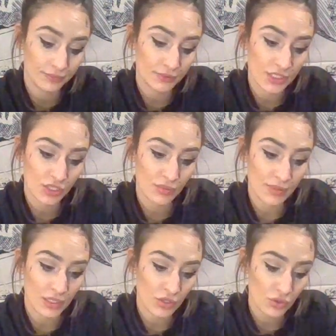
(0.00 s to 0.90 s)
This could
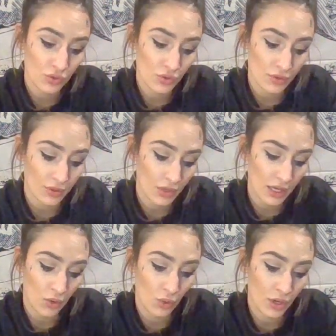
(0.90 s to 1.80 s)
be you
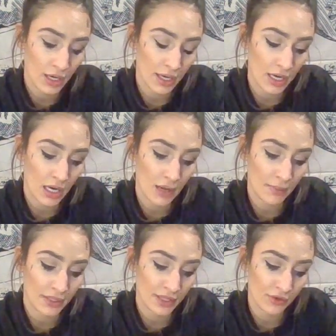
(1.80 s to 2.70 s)
or um,
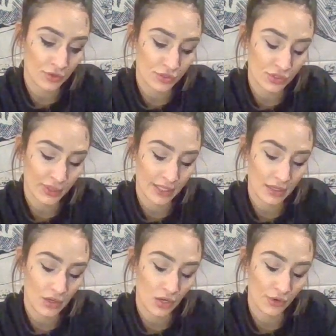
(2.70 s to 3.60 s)
another earth sign,
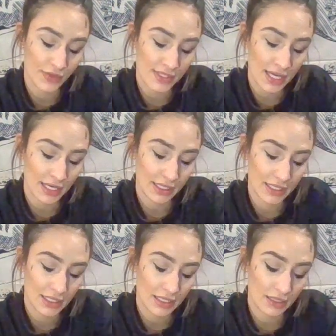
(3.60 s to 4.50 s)
earth sign
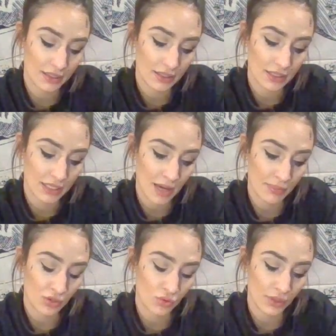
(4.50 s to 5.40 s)

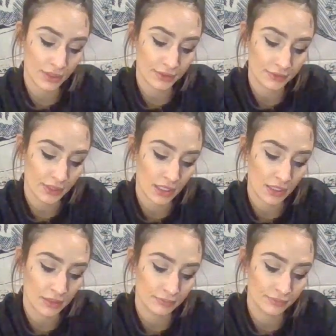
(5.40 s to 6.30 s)
Capricorn,
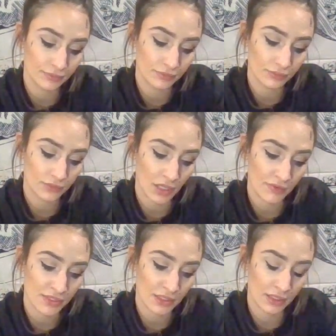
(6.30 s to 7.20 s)
um,
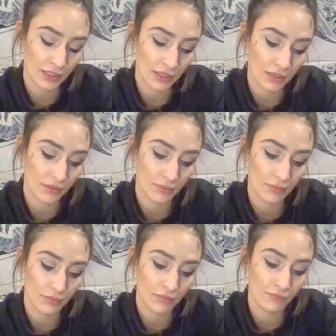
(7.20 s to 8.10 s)
obviously
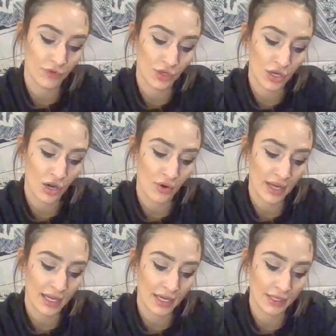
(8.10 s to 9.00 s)
Virgo,
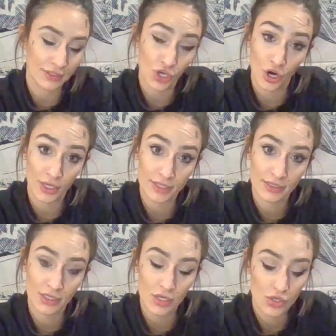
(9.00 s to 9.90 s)
and Taurus.
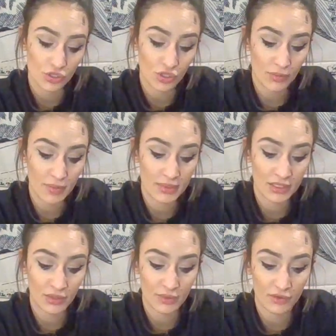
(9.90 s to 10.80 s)
So you might be
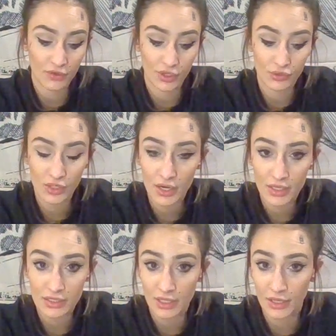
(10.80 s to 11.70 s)
dealing with a Virgo
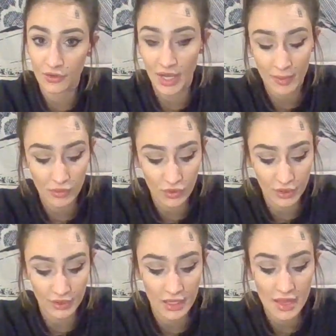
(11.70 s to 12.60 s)
Taurus, another
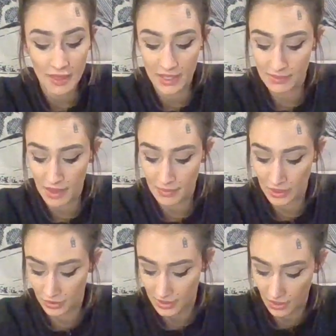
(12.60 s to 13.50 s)
Capricorn. This might be
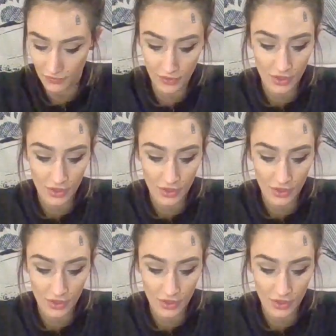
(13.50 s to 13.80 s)
yourself.